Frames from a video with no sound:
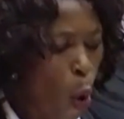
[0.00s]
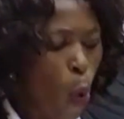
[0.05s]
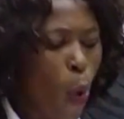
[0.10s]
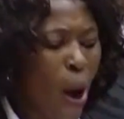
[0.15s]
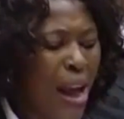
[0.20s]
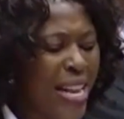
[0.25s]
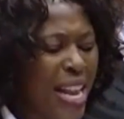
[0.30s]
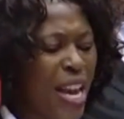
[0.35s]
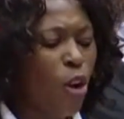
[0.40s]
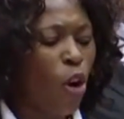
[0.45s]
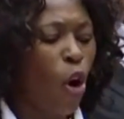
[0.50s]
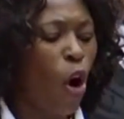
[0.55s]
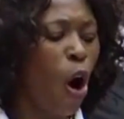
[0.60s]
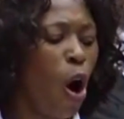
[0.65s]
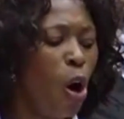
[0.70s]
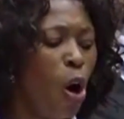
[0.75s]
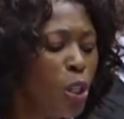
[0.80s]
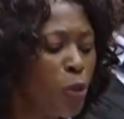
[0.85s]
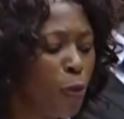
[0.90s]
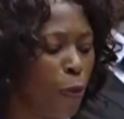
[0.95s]
when he
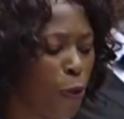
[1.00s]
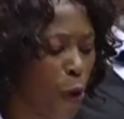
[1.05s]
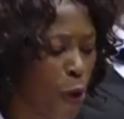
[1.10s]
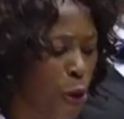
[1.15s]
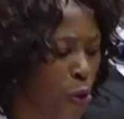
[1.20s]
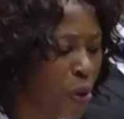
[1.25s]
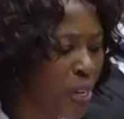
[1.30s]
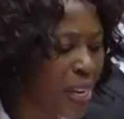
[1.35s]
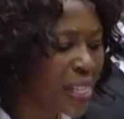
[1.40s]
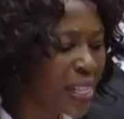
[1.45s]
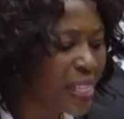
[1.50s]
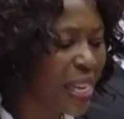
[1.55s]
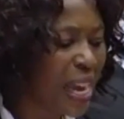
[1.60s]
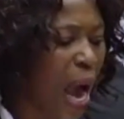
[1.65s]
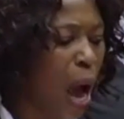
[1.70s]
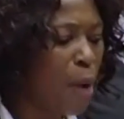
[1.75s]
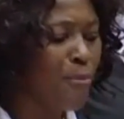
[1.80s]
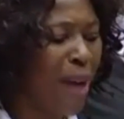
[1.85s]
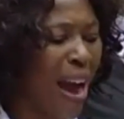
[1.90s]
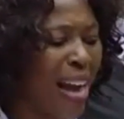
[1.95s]
called for unity
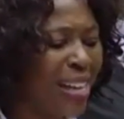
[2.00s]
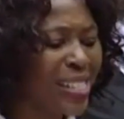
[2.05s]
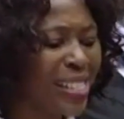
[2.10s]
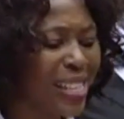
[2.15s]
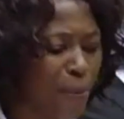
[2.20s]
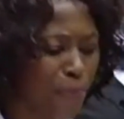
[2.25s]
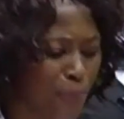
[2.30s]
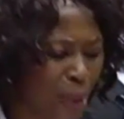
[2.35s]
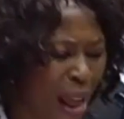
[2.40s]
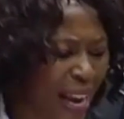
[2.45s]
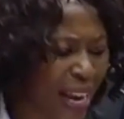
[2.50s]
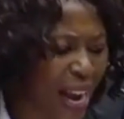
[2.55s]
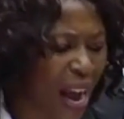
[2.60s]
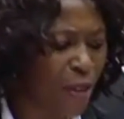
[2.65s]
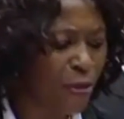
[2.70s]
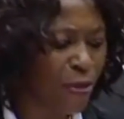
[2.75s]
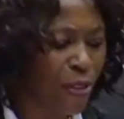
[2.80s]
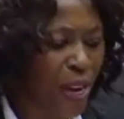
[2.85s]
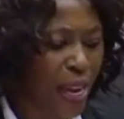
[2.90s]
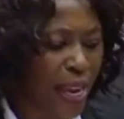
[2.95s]
amongst black
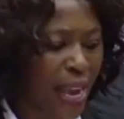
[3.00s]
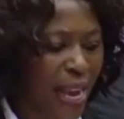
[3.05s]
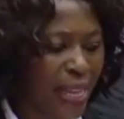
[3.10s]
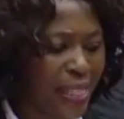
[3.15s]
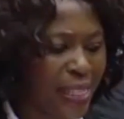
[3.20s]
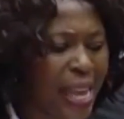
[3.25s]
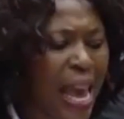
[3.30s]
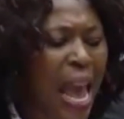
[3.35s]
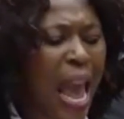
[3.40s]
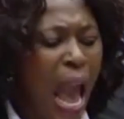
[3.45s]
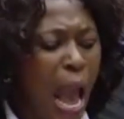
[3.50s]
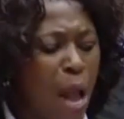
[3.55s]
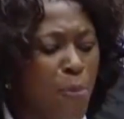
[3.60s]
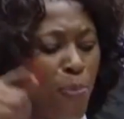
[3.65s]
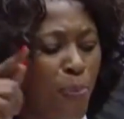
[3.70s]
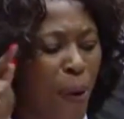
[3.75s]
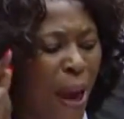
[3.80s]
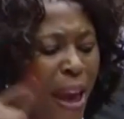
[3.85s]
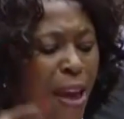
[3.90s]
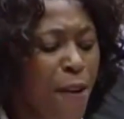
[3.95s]
Africans
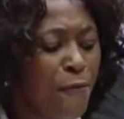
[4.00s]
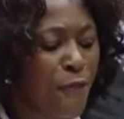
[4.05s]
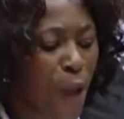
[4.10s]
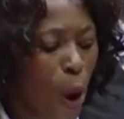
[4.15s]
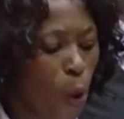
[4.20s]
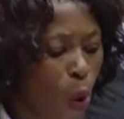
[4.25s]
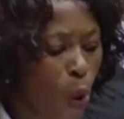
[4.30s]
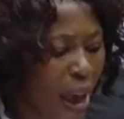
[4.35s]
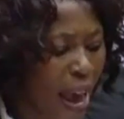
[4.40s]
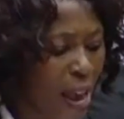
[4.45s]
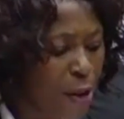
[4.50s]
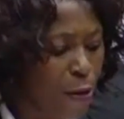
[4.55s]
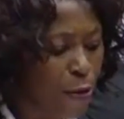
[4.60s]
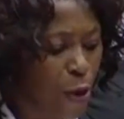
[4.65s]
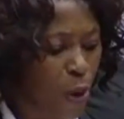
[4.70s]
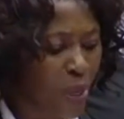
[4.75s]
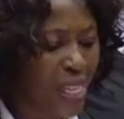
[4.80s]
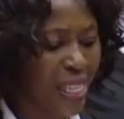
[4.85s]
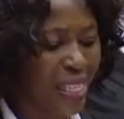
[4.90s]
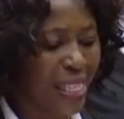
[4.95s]
and paved the way
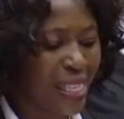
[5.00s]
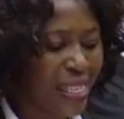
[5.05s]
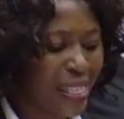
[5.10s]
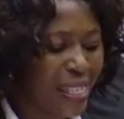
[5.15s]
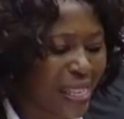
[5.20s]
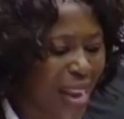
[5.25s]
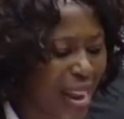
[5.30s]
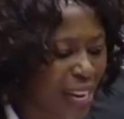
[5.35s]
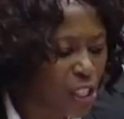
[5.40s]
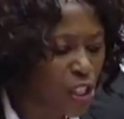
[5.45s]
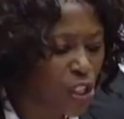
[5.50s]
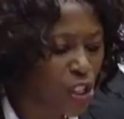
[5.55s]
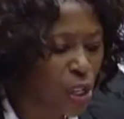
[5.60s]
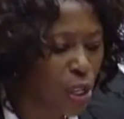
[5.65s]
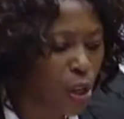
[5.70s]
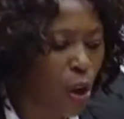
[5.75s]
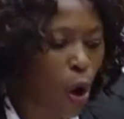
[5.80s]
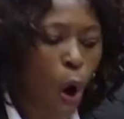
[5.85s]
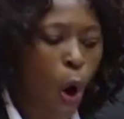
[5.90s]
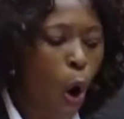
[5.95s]
for the
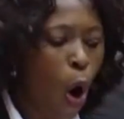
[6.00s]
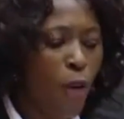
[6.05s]
destruction